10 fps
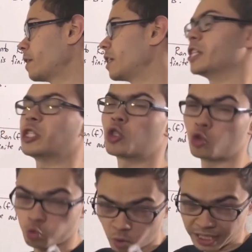is
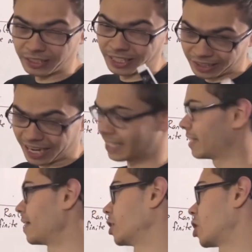strictly less
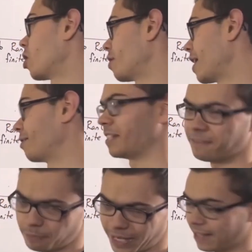than the cardinality
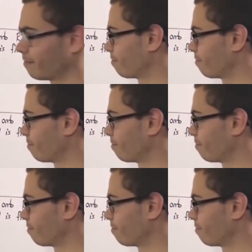of B.